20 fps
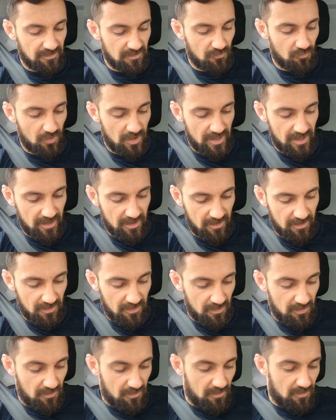way
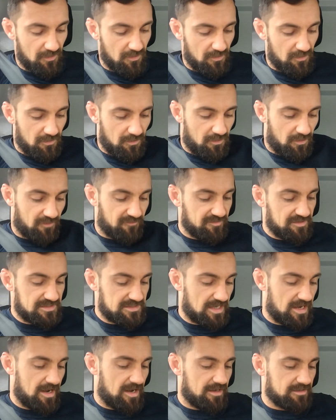of his
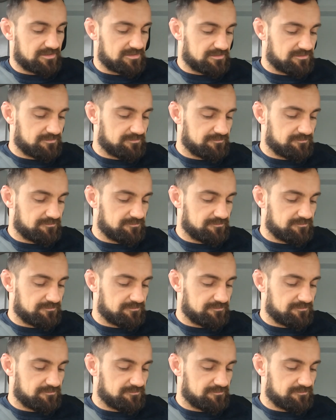heart.